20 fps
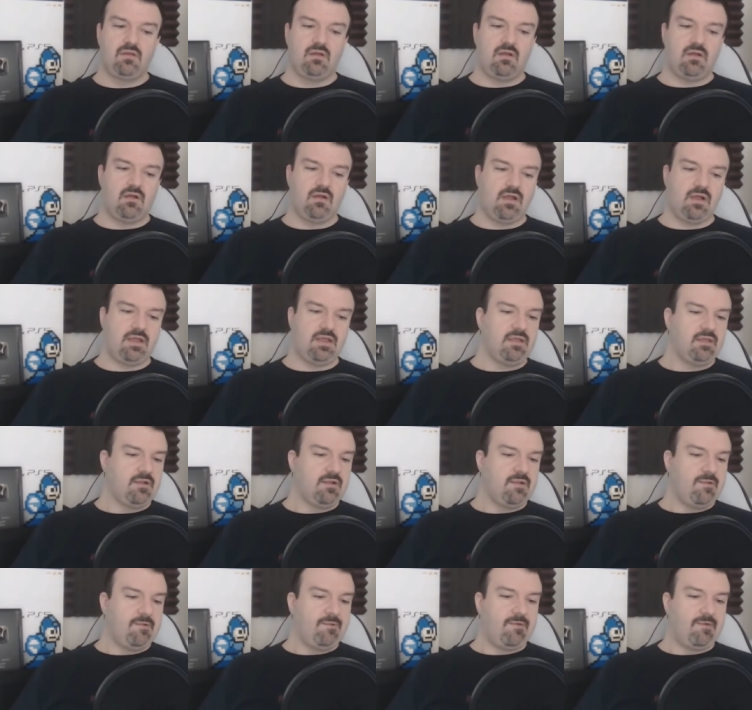All right?
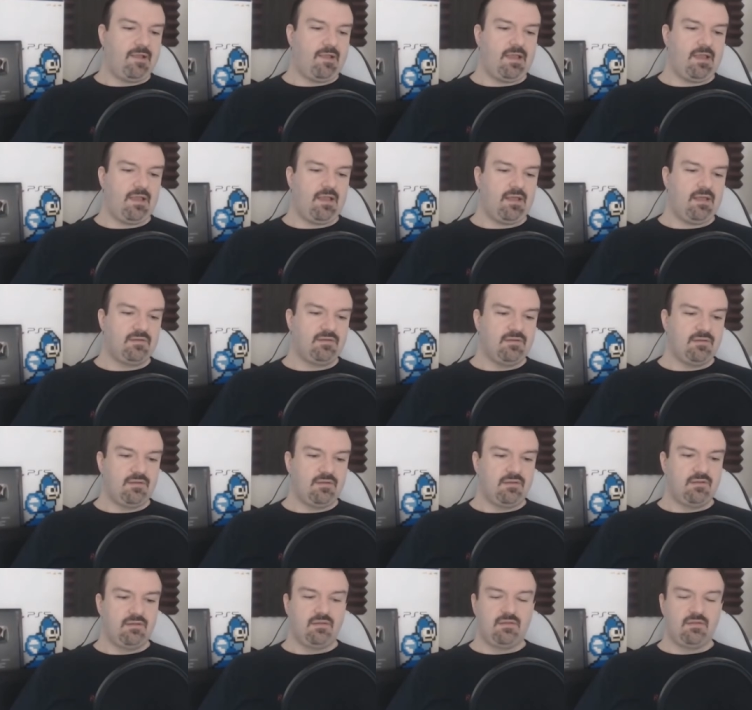And
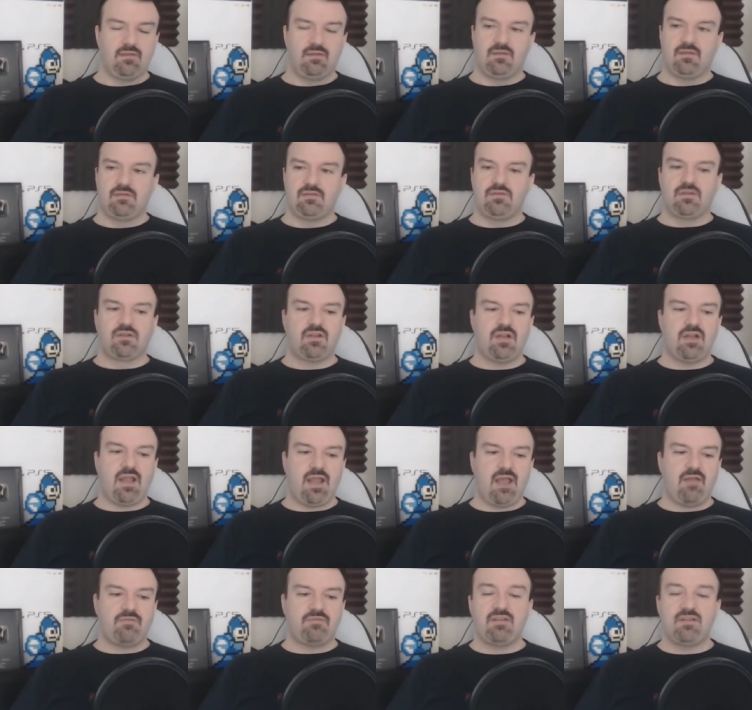you're going to
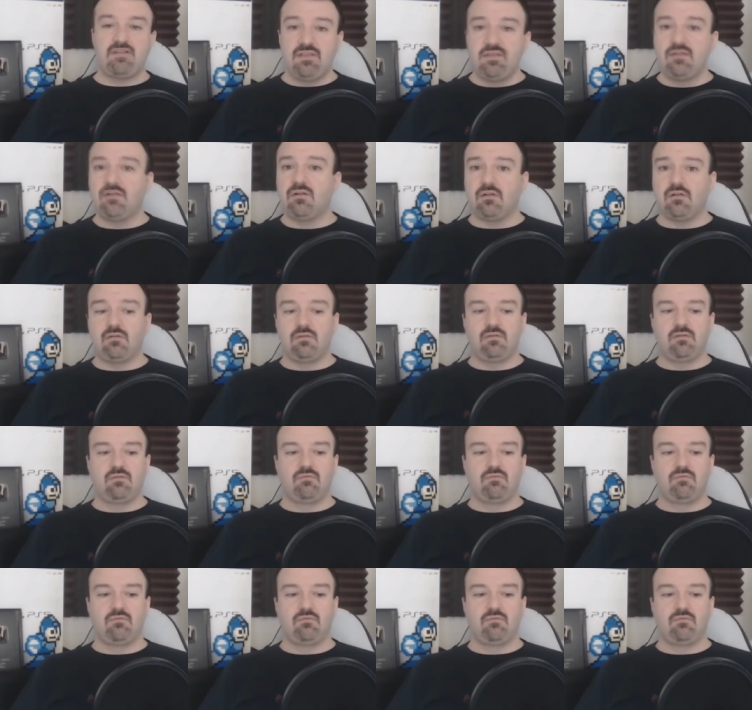have to deal